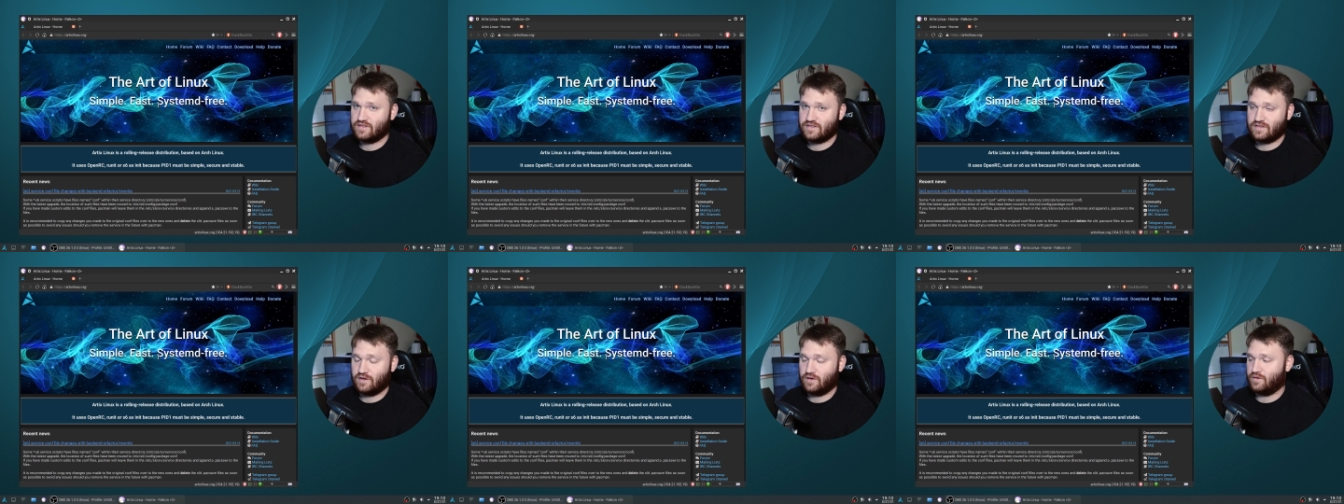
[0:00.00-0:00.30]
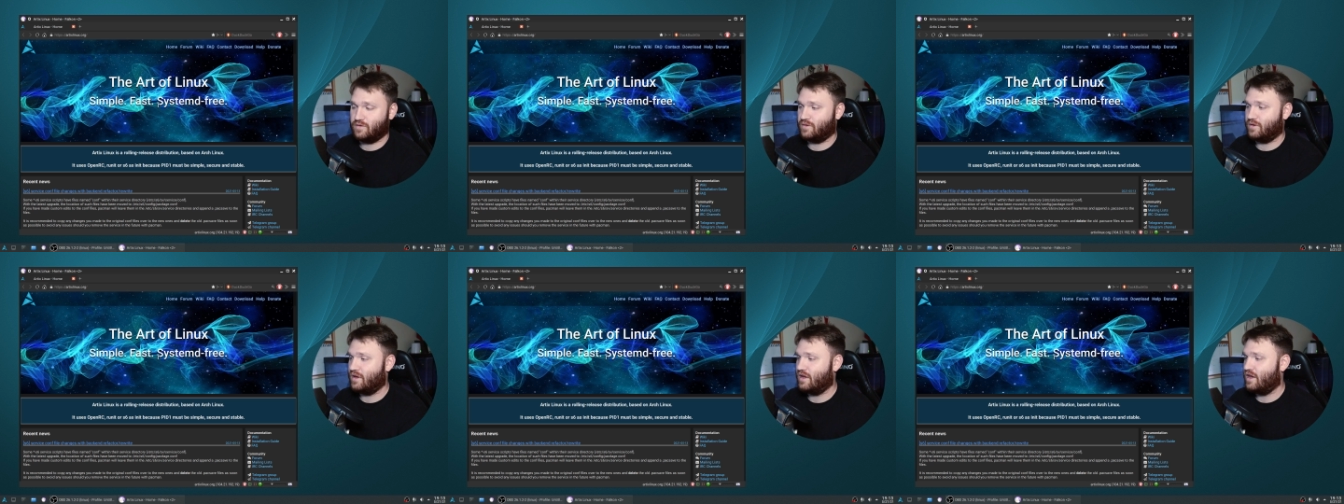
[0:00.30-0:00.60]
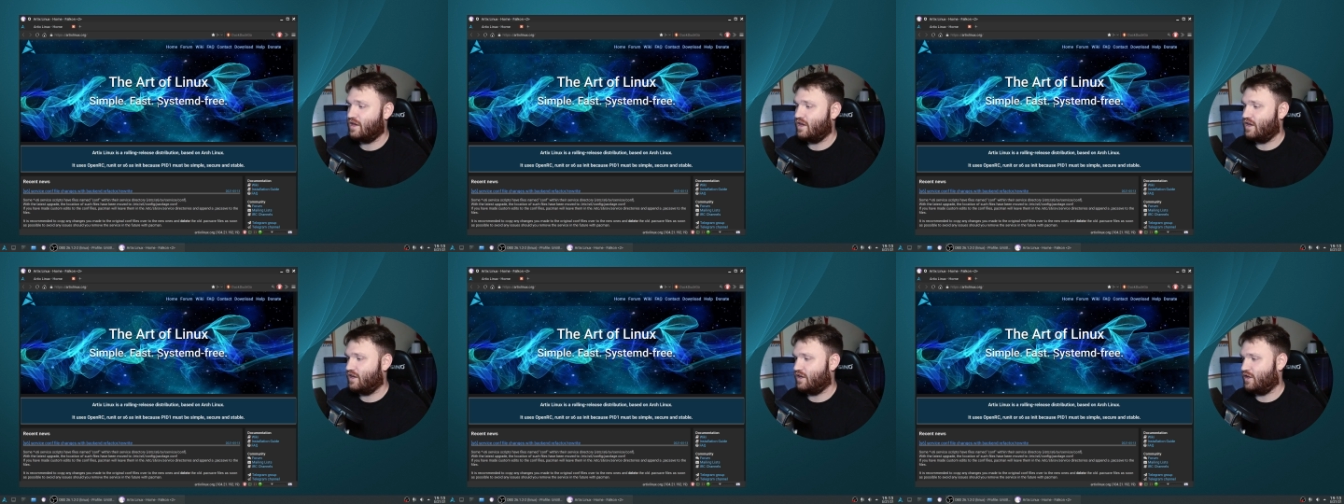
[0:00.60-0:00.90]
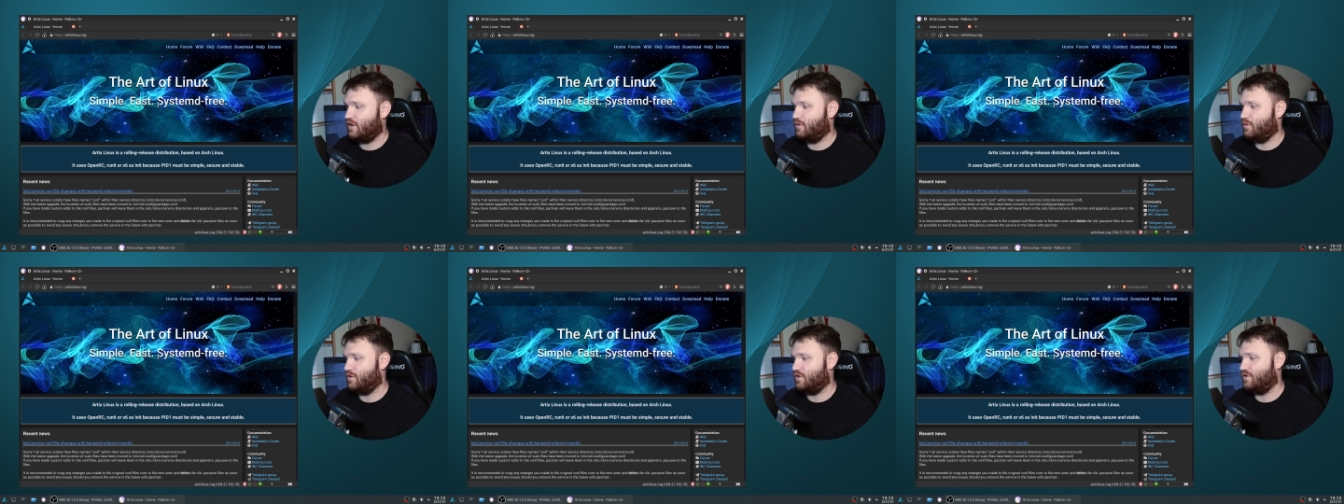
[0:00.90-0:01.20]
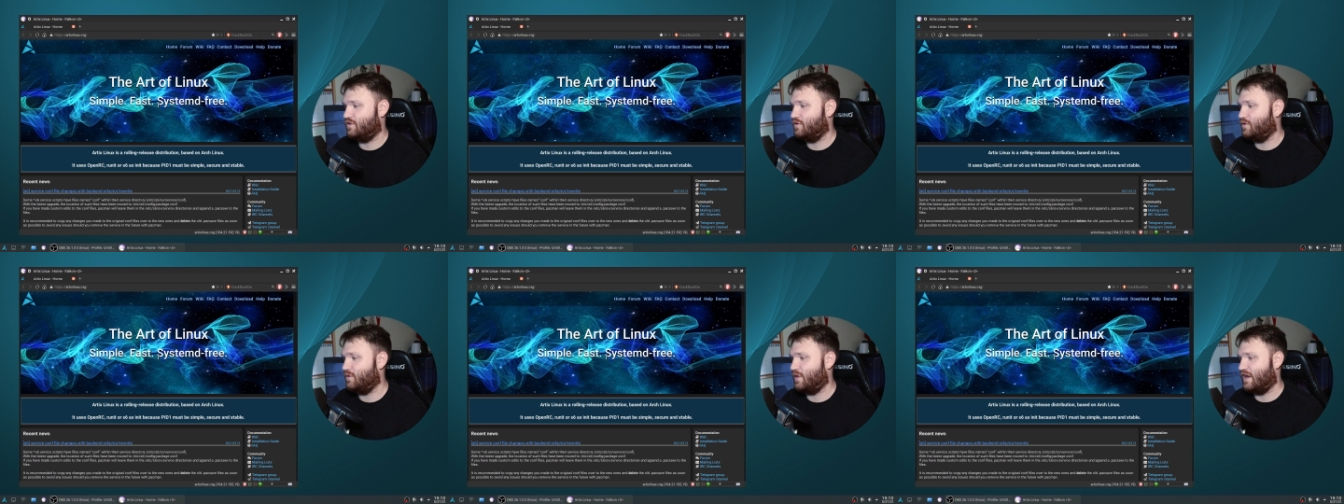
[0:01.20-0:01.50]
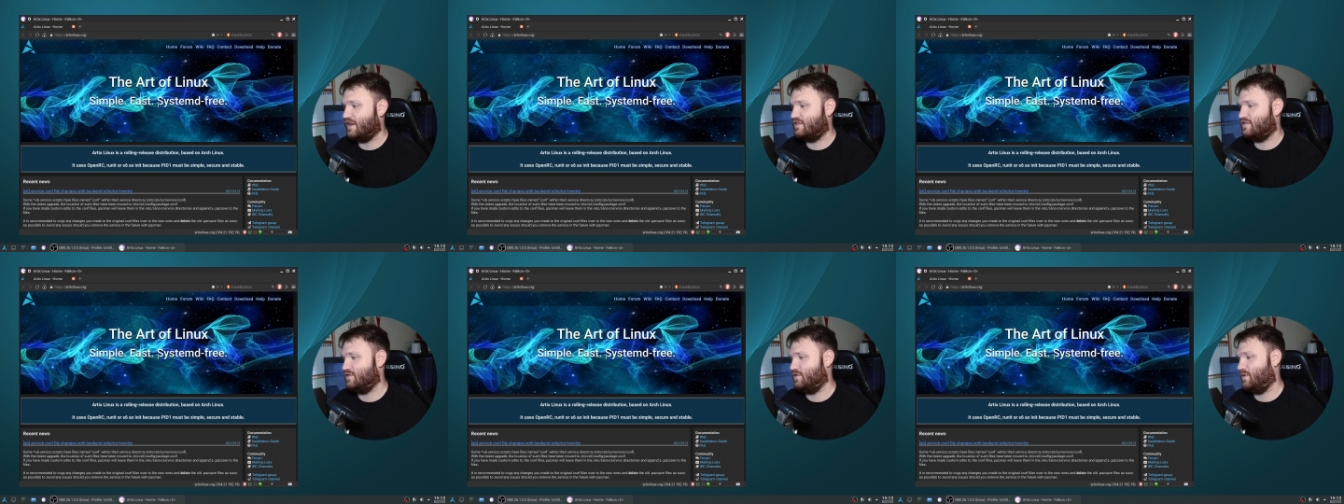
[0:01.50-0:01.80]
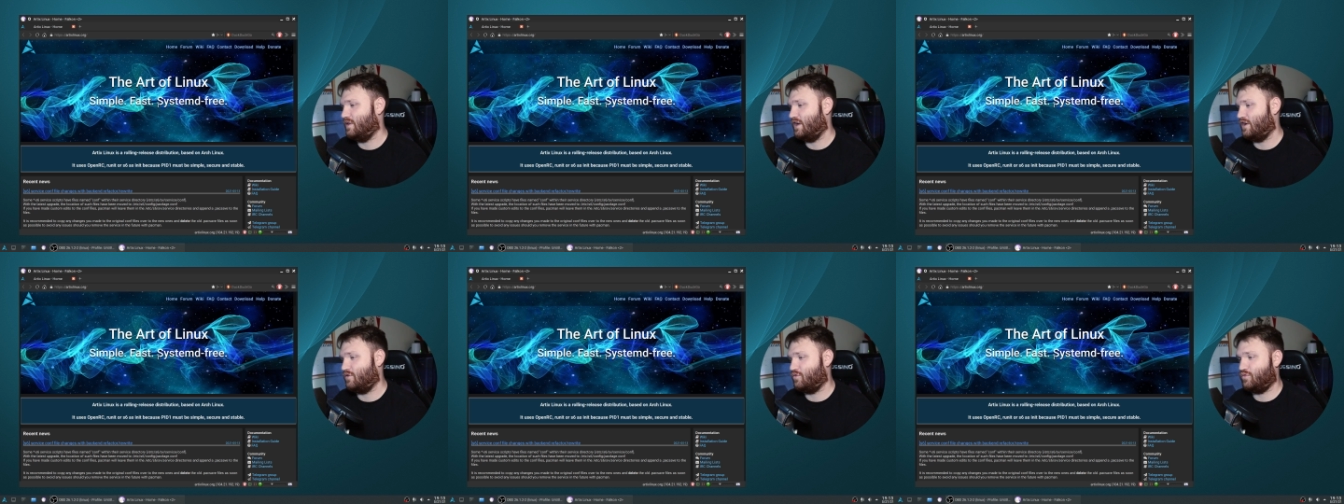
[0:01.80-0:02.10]
So you would do that to
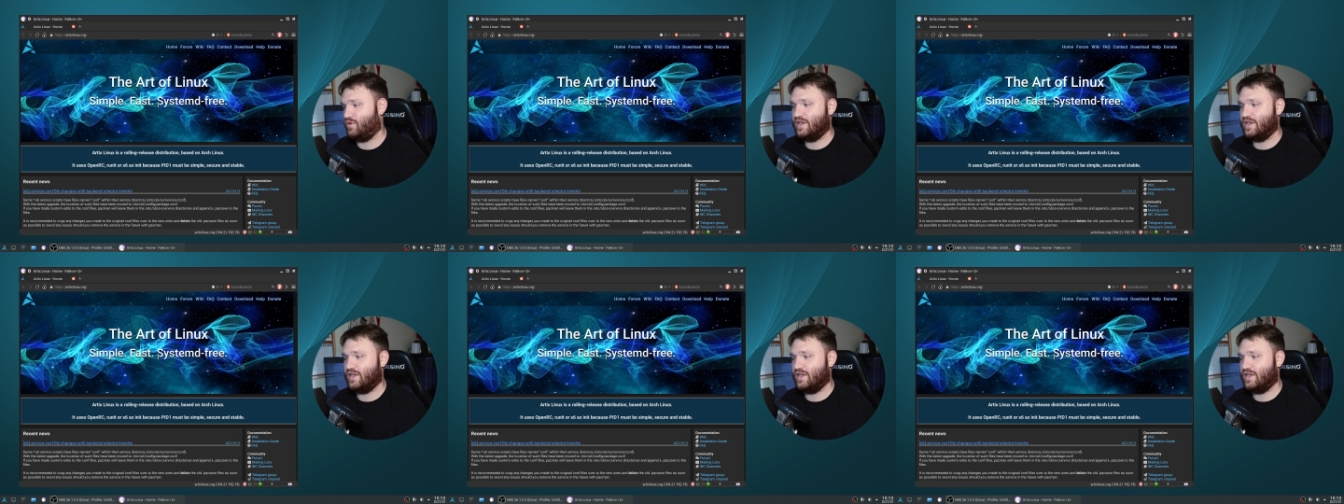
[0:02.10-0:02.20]
like